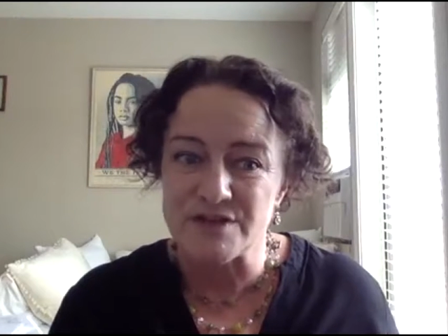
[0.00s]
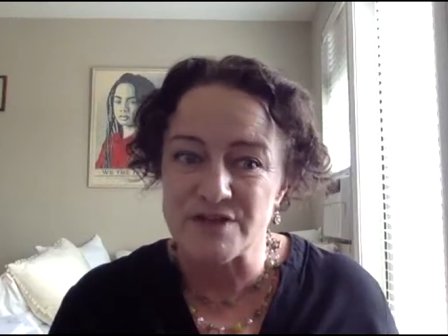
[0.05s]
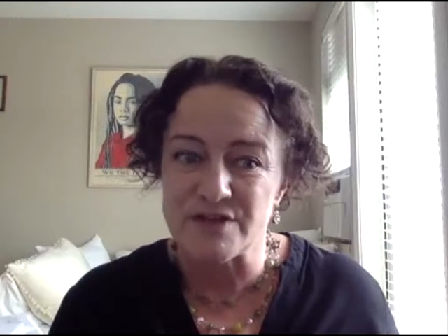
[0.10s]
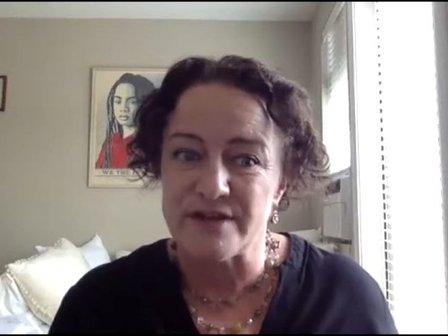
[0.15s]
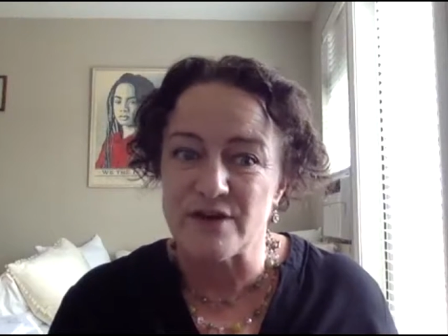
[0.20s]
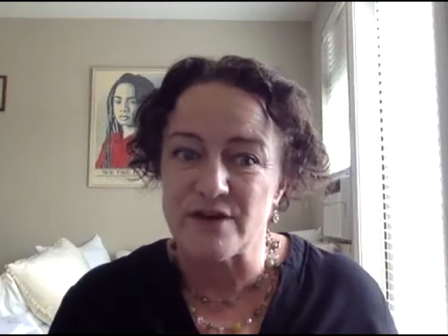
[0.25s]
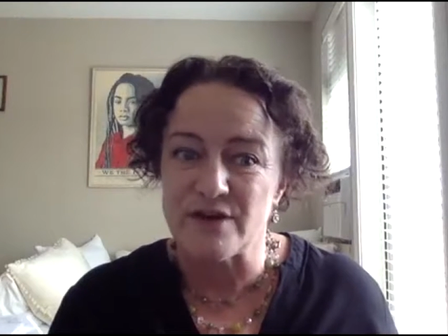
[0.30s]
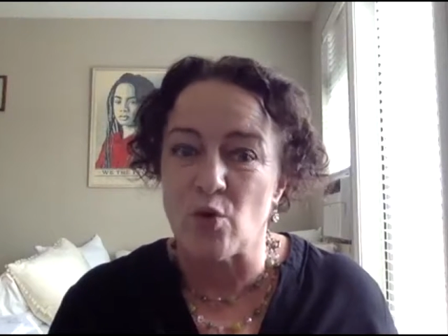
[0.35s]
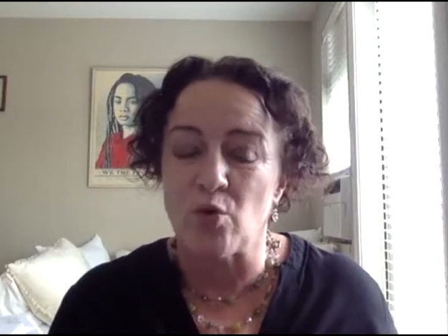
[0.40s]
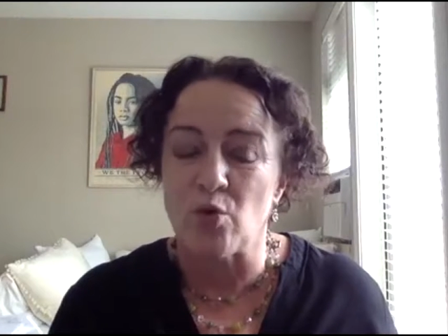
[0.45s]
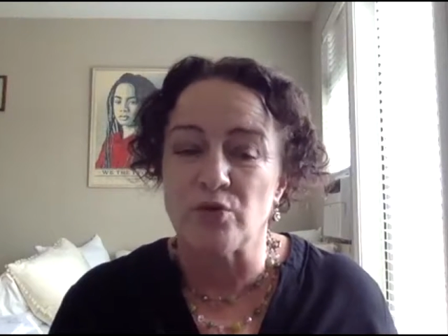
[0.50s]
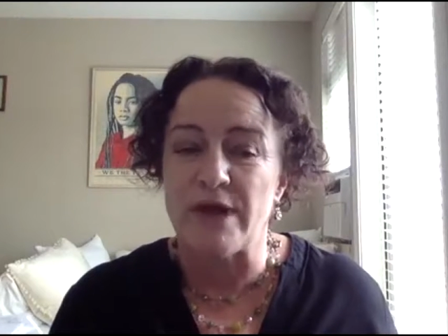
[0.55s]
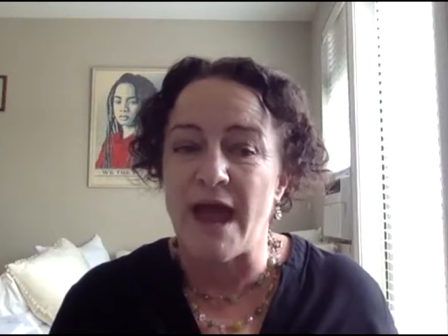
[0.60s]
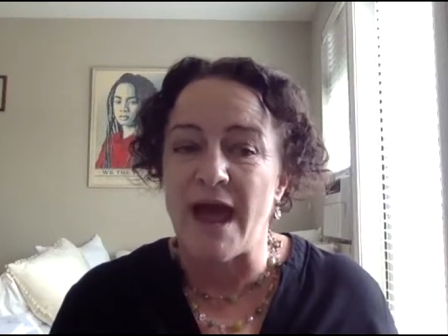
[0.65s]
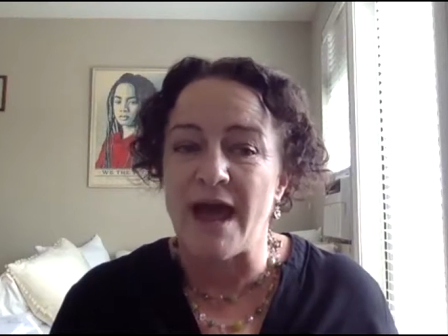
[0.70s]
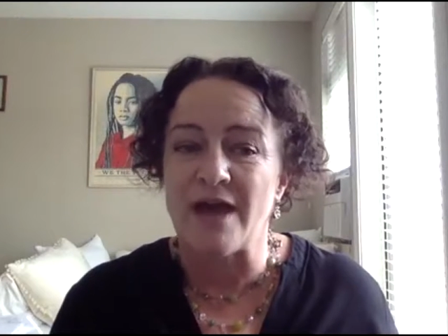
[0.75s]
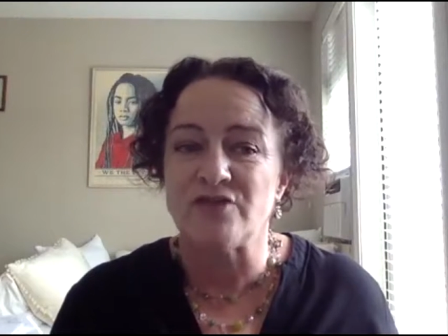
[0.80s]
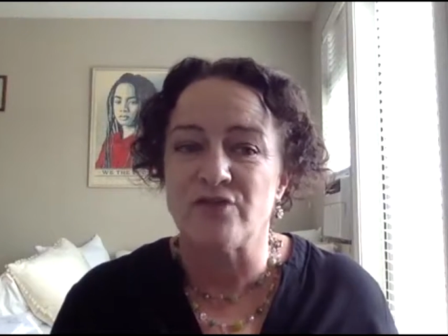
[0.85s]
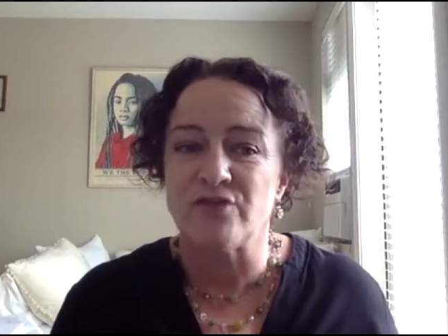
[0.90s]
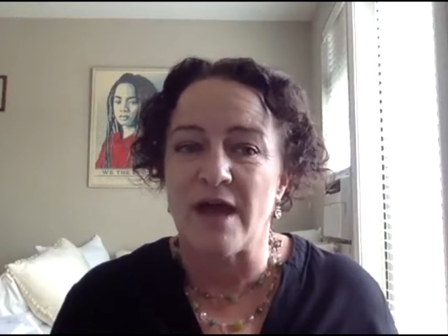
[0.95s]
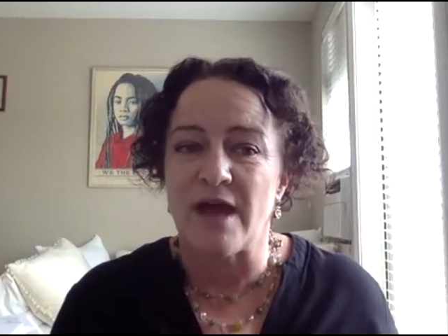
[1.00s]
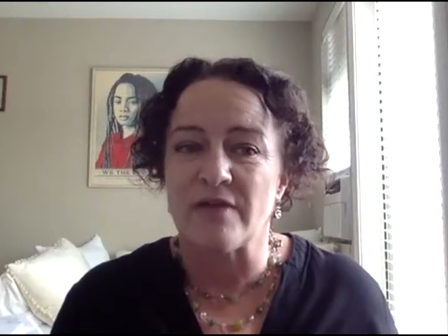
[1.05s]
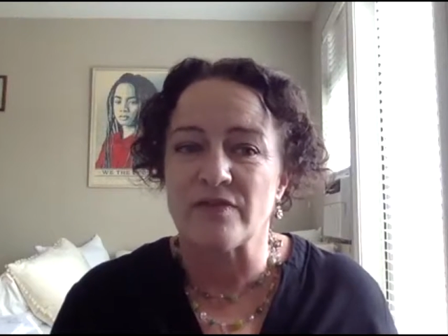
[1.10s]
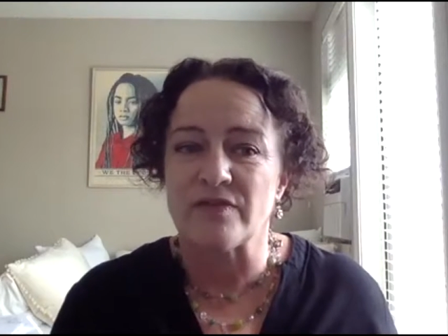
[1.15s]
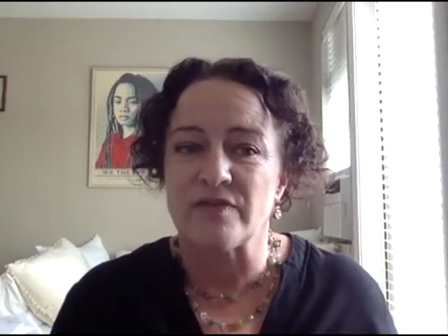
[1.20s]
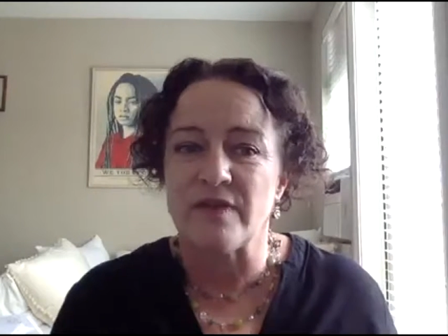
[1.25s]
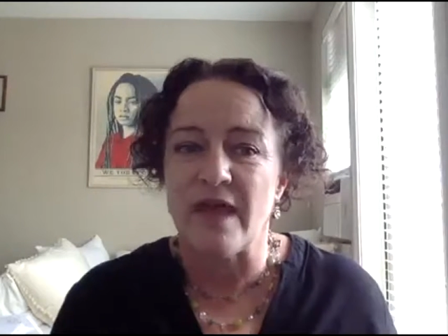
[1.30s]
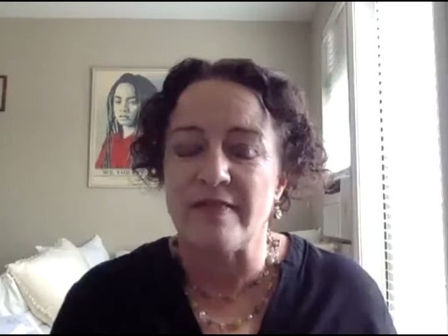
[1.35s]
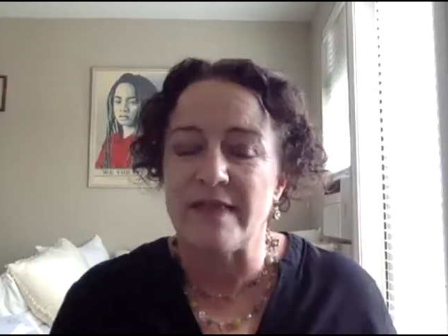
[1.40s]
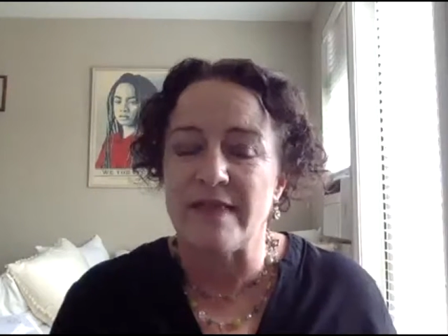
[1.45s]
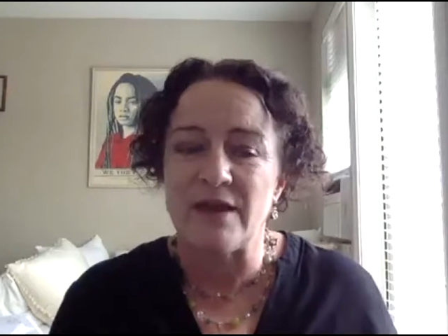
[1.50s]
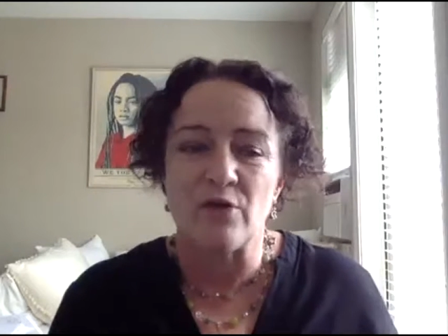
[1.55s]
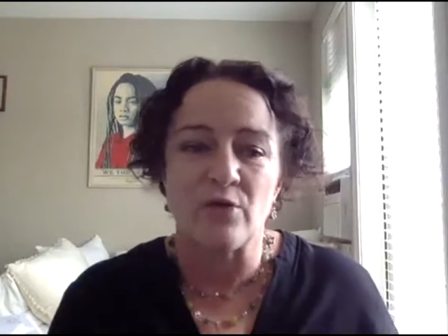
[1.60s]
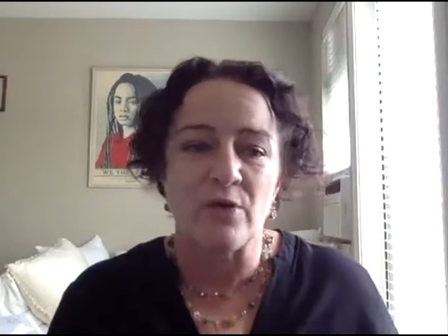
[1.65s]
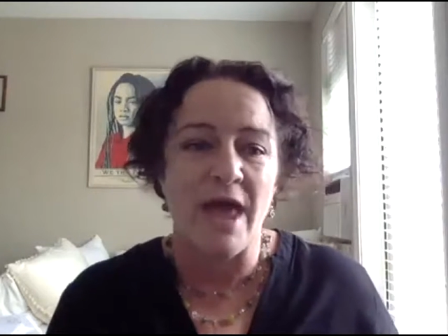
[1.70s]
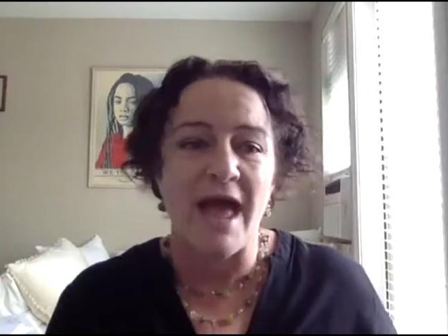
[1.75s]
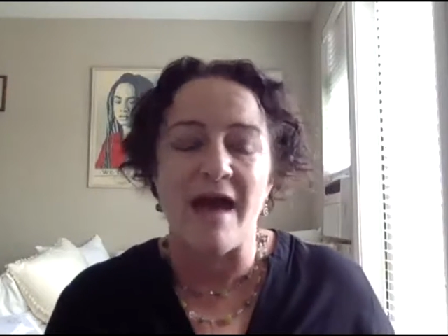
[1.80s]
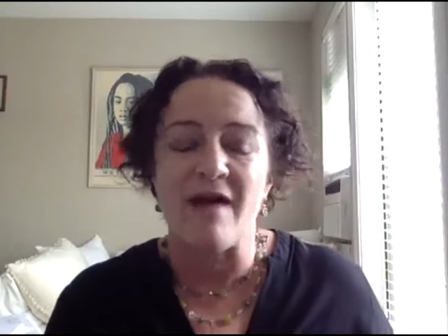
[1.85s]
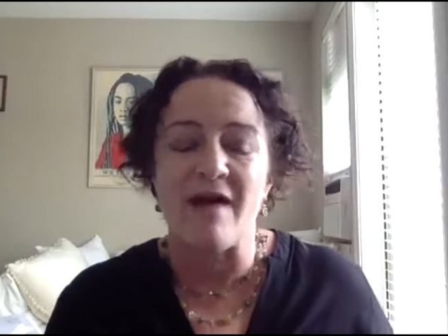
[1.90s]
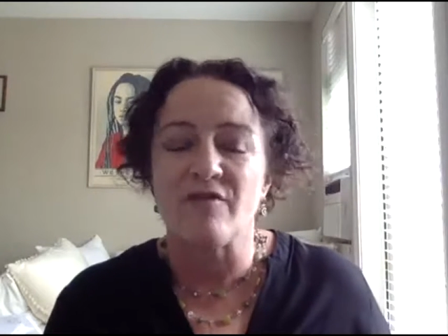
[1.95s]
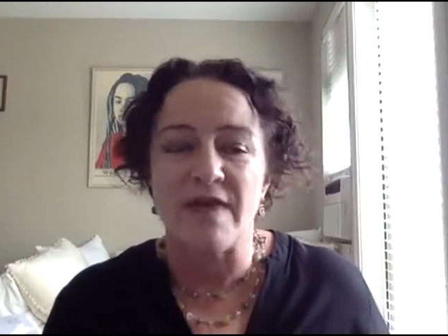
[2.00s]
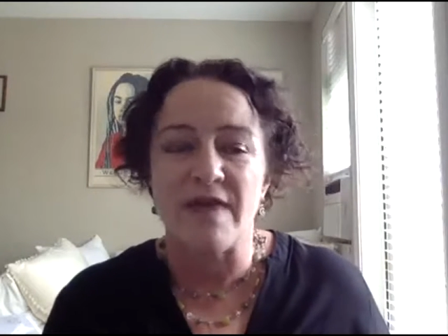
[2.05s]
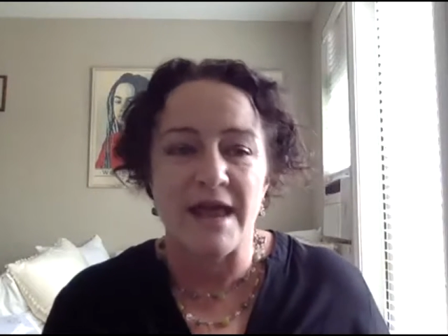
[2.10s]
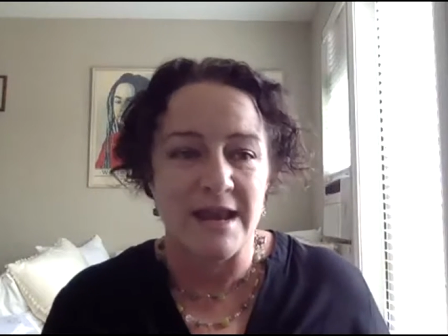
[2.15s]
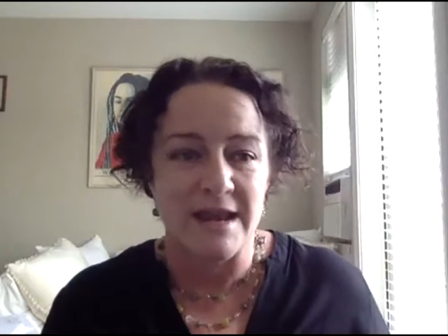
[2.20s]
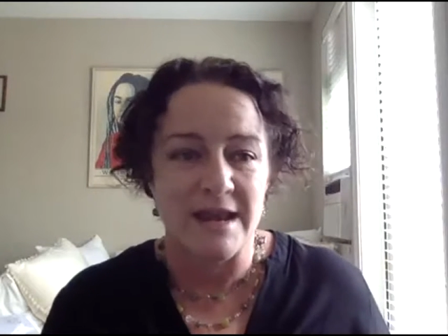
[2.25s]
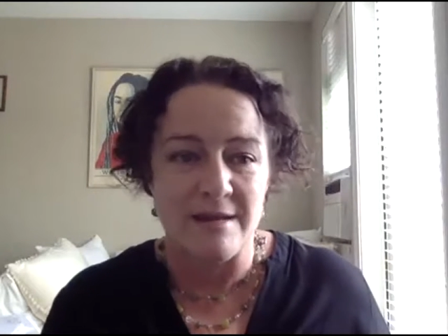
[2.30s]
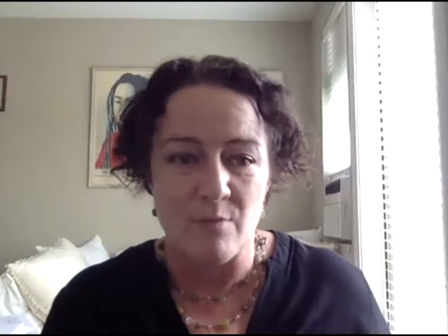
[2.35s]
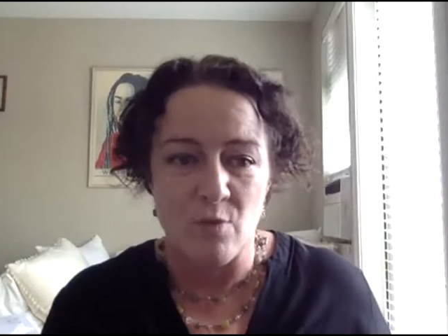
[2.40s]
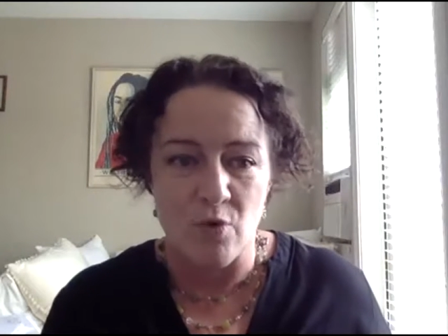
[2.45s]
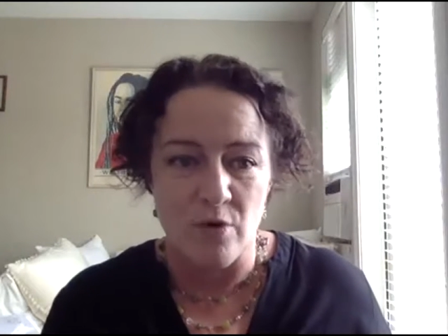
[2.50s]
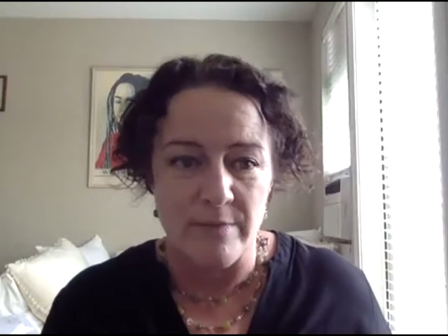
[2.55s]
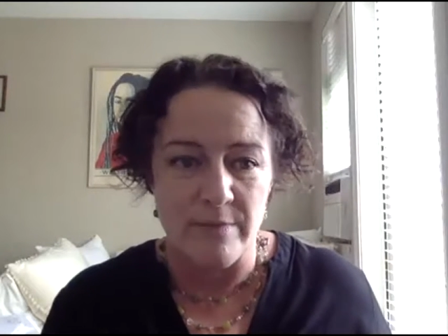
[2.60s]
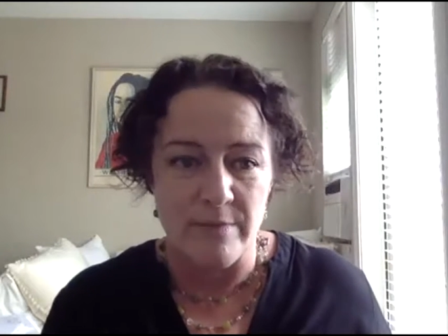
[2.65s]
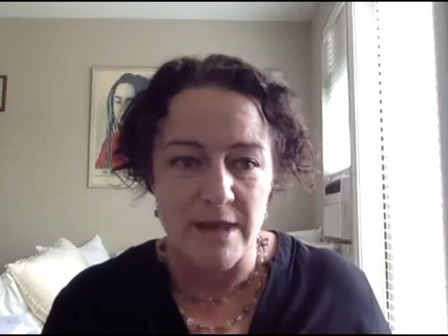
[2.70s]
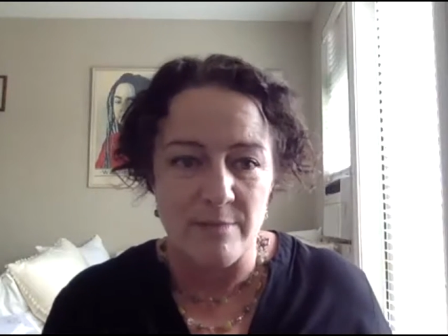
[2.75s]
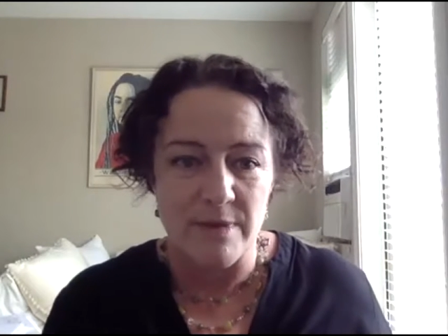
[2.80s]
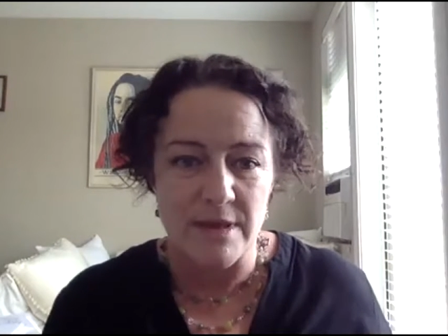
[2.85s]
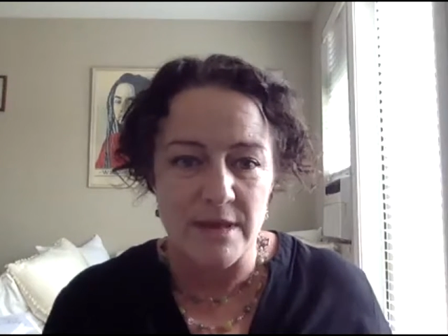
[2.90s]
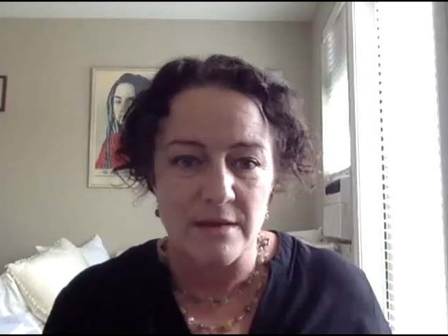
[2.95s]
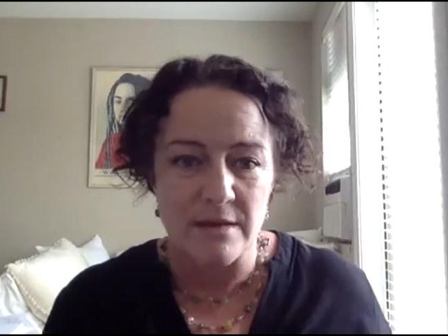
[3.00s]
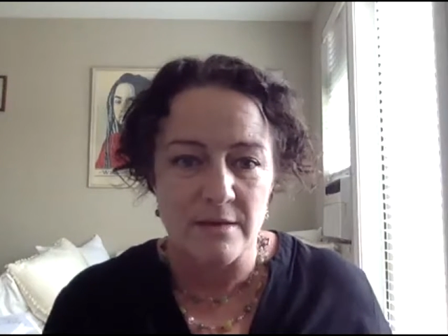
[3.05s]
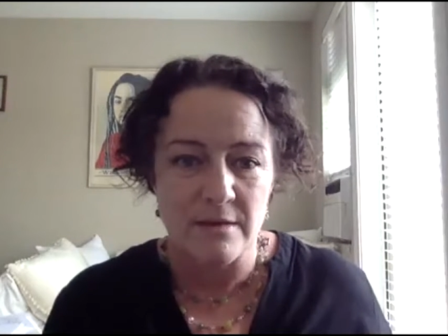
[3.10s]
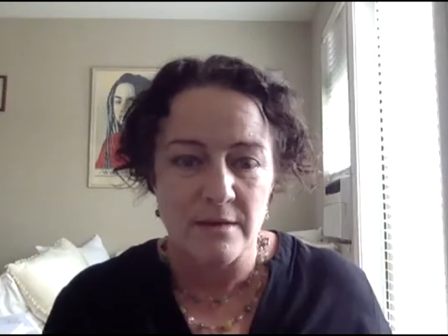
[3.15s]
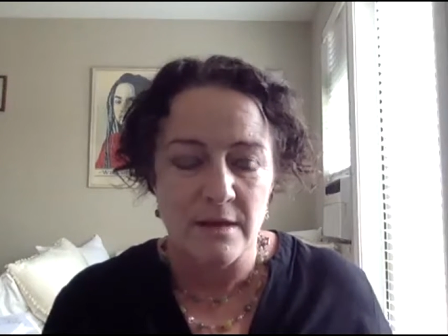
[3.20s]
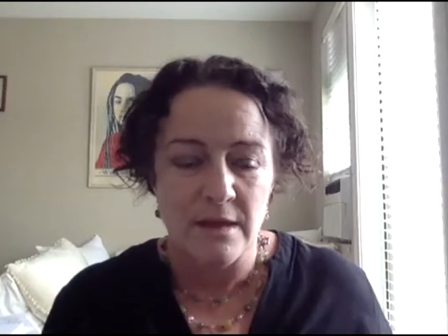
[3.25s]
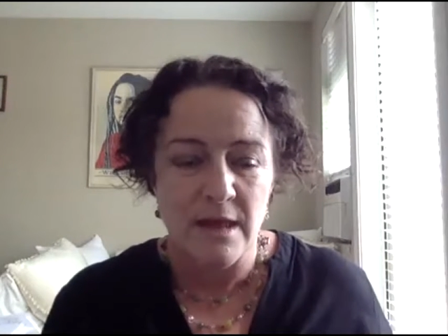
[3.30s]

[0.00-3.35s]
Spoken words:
to their old address and they don't have that anymore, maybe?